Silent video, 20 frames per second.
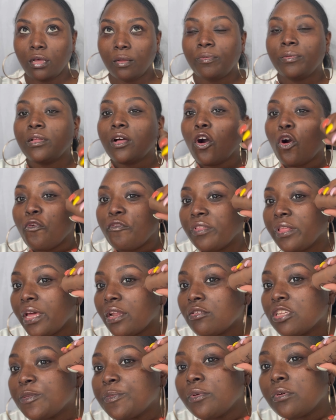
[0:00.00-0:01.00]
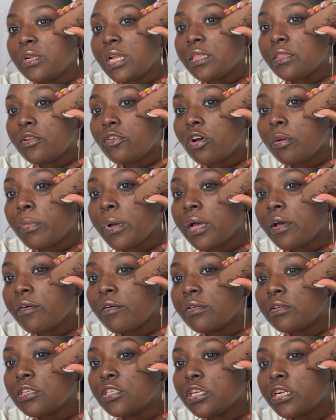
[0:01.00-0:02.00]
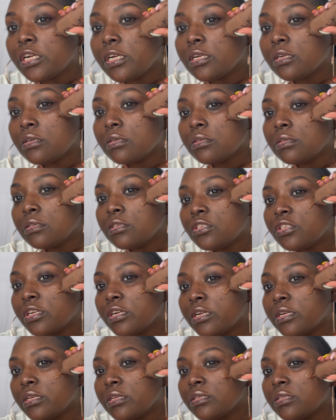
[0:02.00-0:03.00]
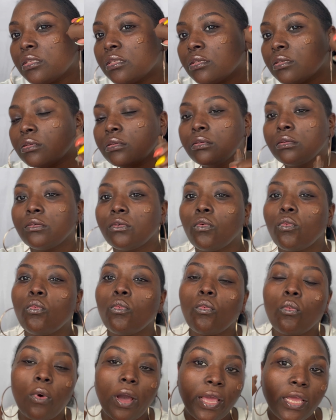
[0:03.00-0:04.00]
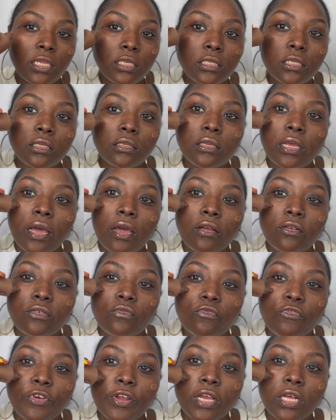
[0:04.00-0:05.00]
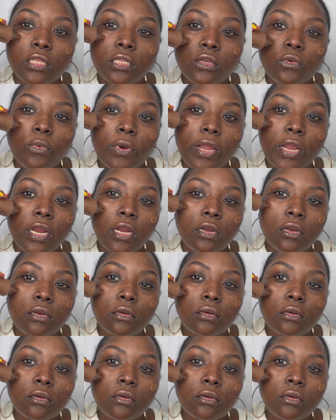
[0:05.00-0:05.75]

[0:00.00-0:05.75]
Hopefully I don't spill nothing on my shirt, because the shirt is white and I rarely wear